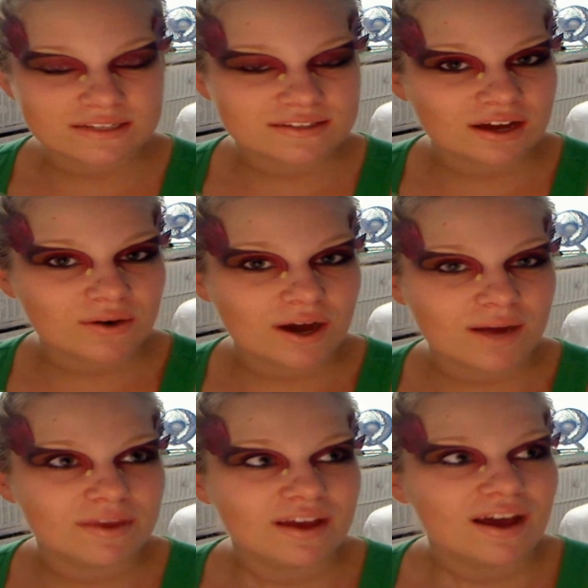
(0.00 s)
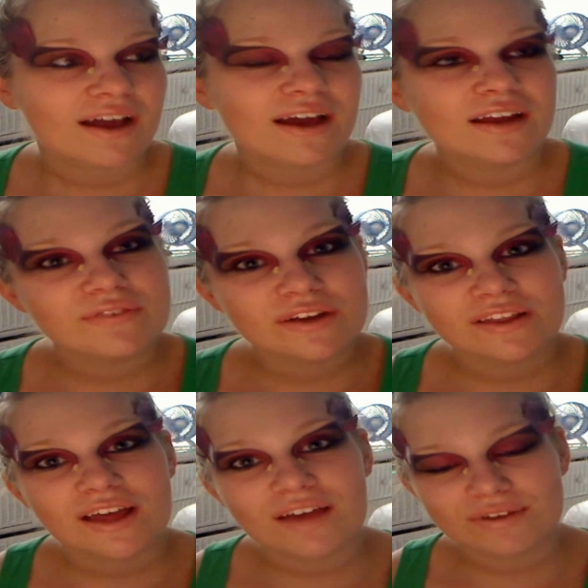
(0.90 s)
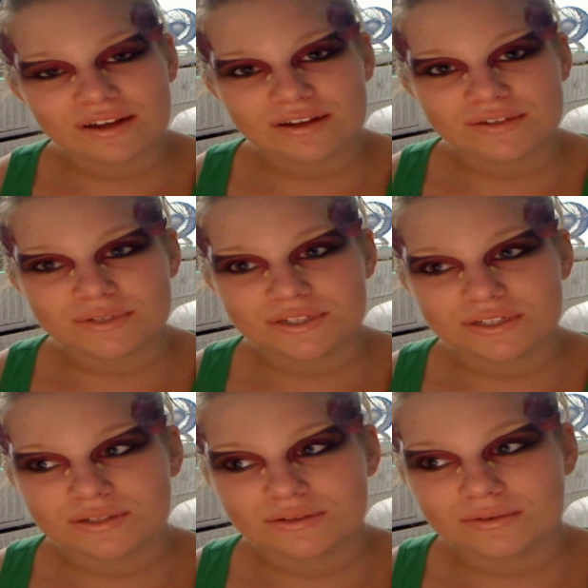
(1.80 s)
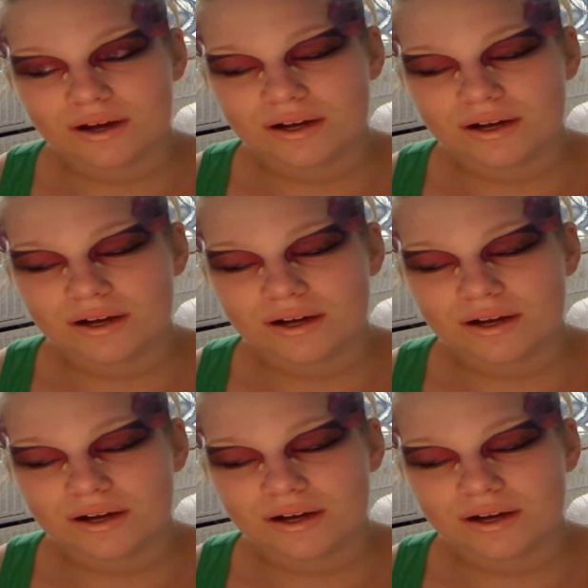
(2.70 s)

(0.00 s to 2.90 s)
So I kind of figured that everyone else would do